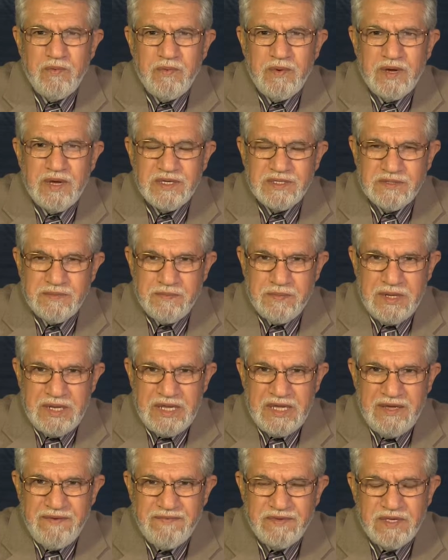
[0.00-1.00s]
has
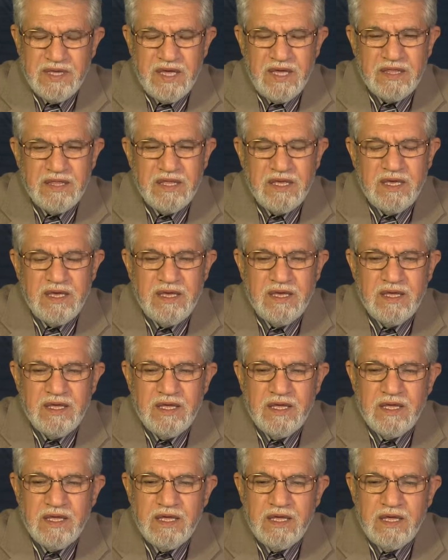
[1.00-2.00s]
beliefs in
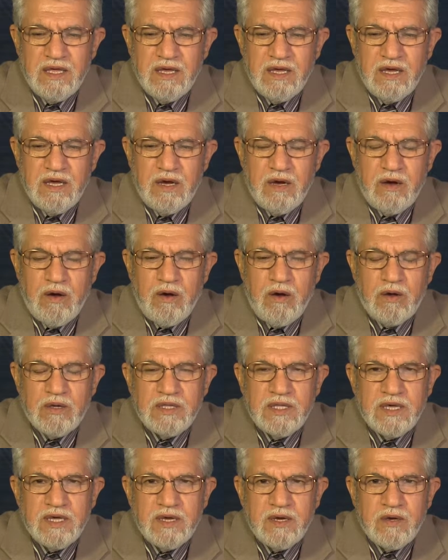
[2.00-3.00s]

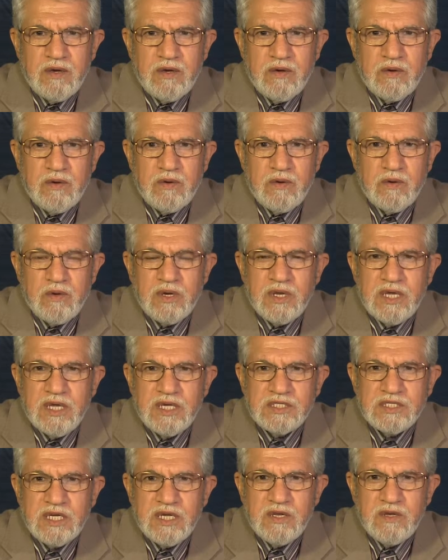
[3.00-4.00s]
all the
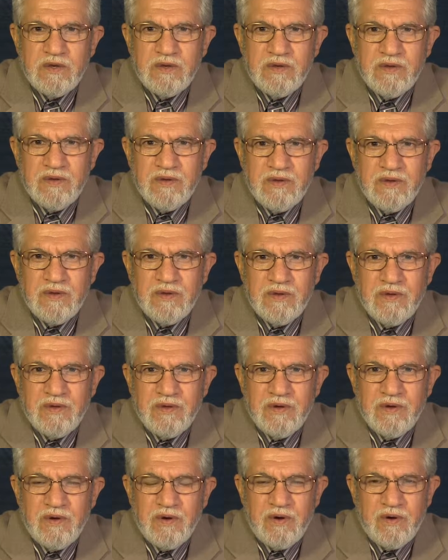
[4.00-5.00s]
creation,
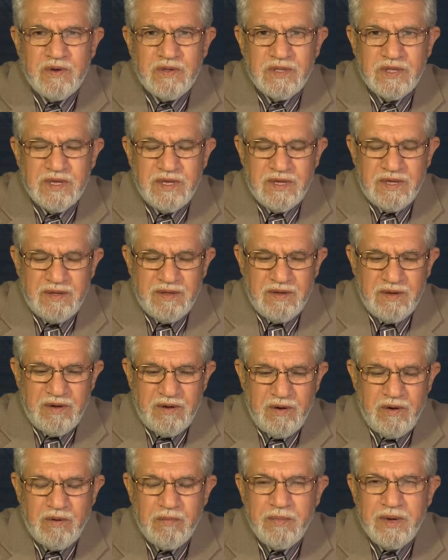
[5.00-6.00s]
or the
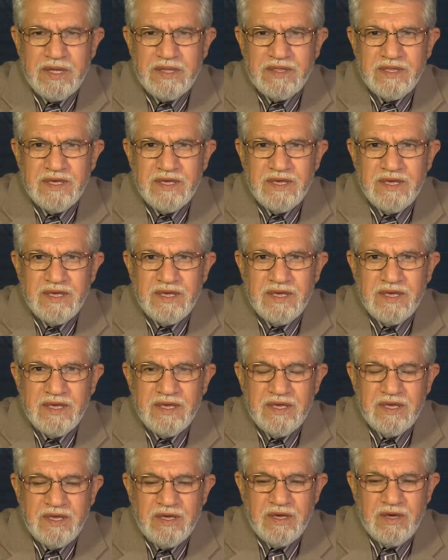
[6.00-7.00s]
Almighty,
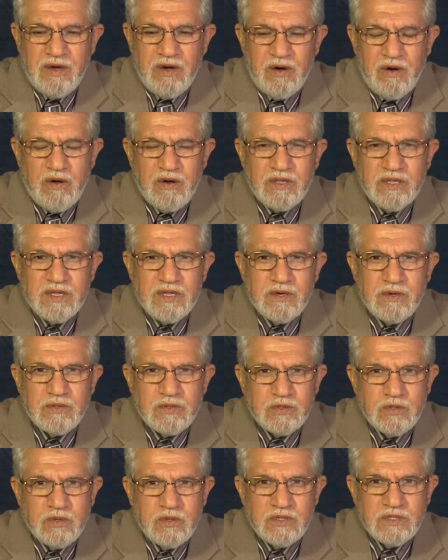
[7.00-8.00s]
or the
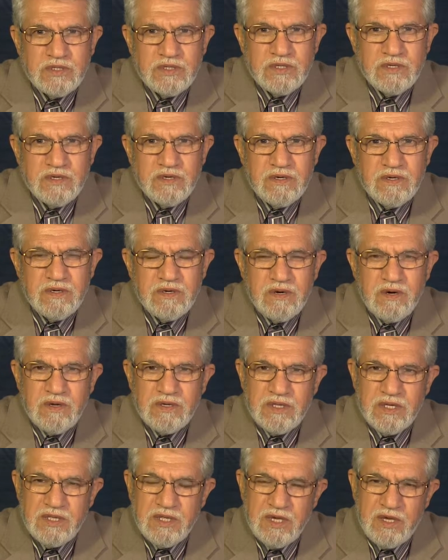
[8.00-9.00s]
results,
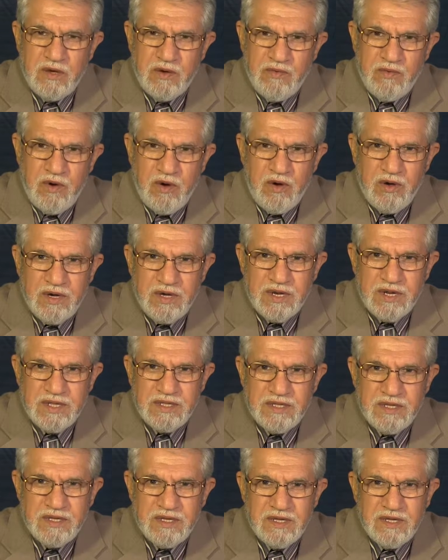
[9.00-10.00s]
or the day of
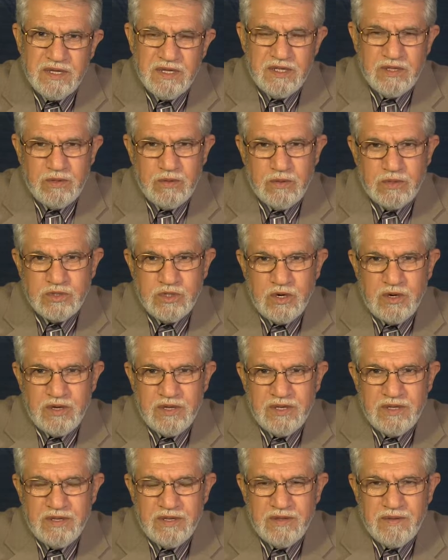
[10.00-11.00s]
Akhirat, and those
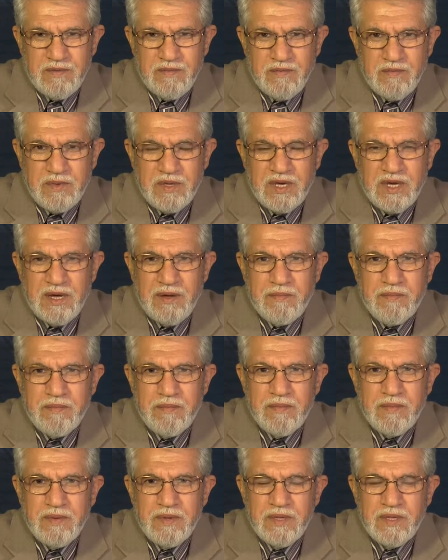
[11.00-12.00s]
are
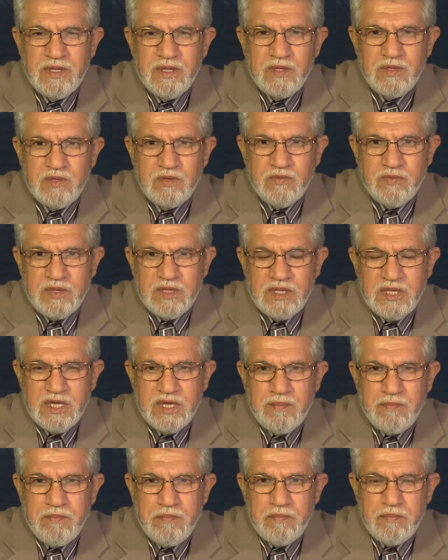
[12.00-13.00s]
become, when
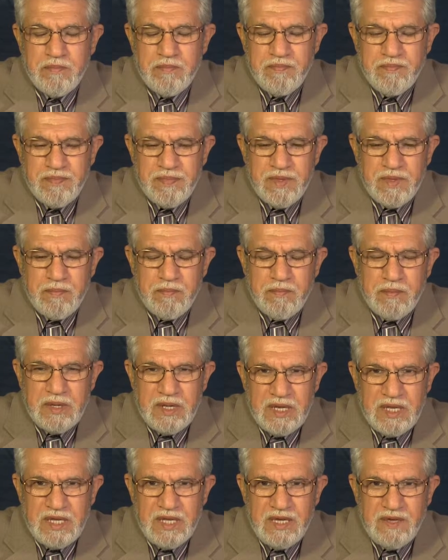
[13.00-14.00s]
they
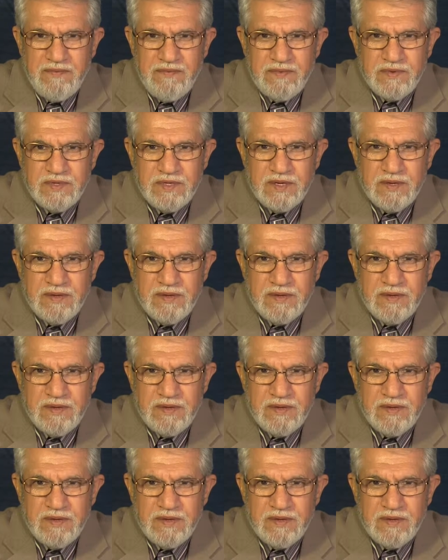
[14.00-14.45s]
believe,